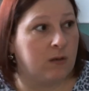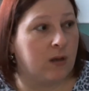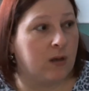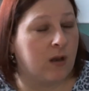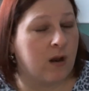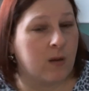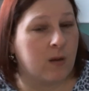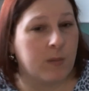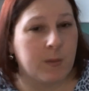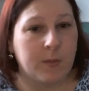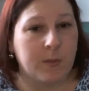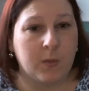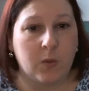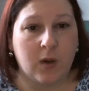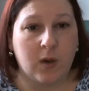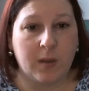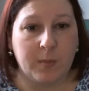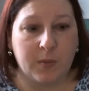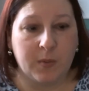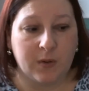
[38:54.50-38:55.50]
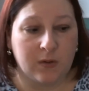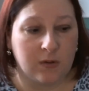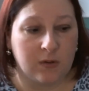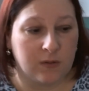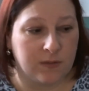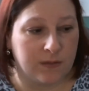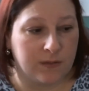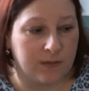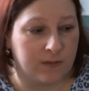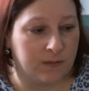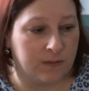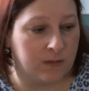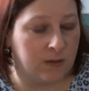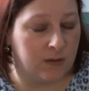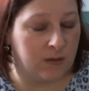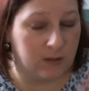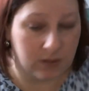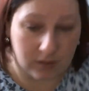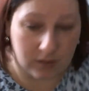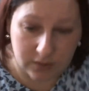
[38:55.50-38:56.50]
can't remember what I put on.
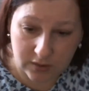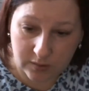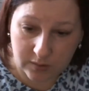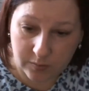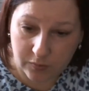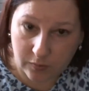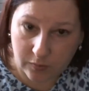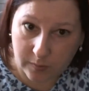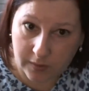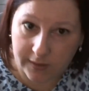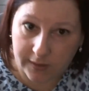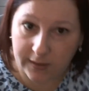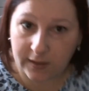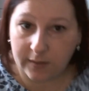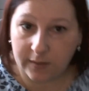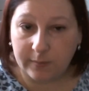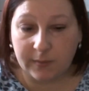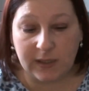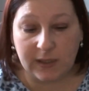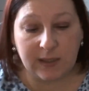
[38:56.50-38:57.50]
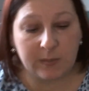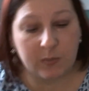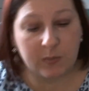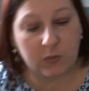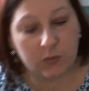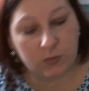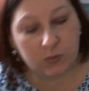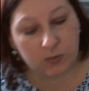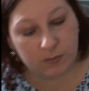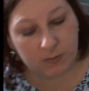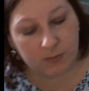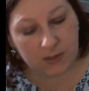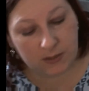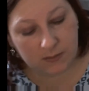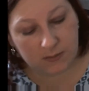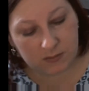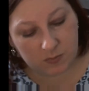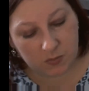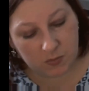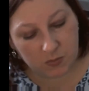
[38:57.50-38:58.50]
I should have brought my clipboard with me
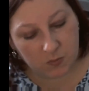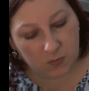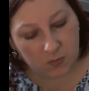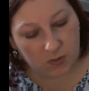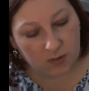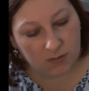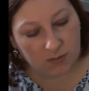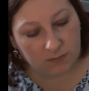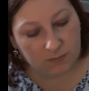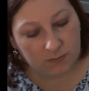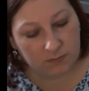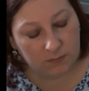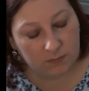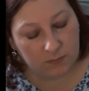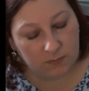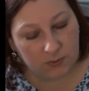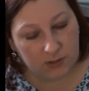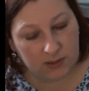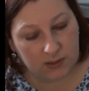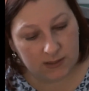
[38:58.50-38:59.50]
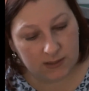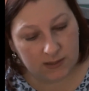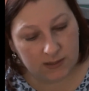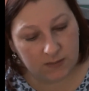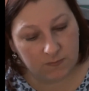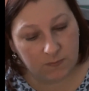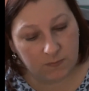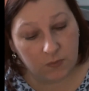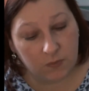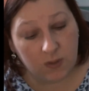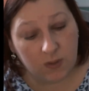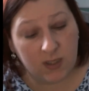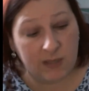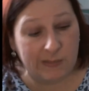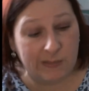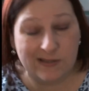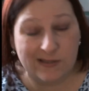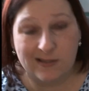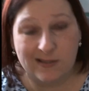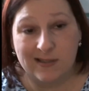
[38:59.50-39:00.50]
to put what I'm going to list them for.
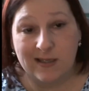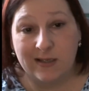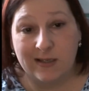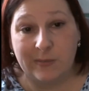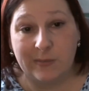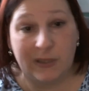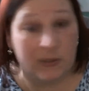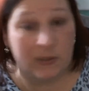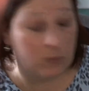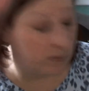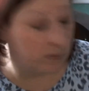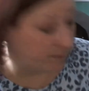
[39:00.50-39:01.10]
But as I say, I only paid $1.50